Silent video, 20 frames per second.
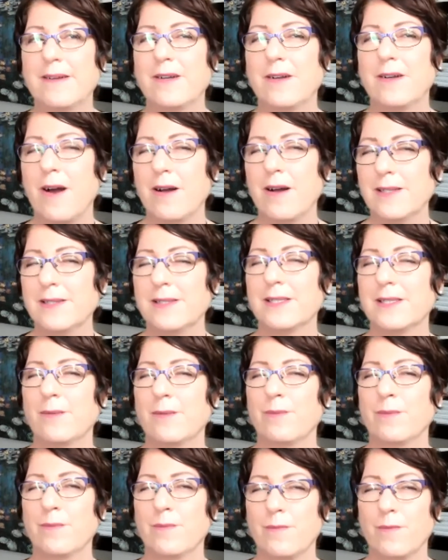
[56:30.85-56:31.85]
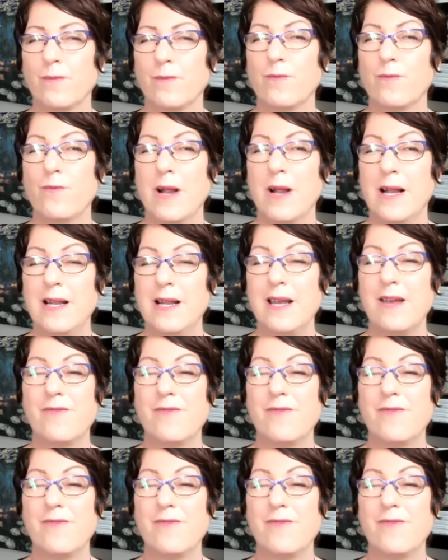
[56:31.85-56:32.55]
gotten some really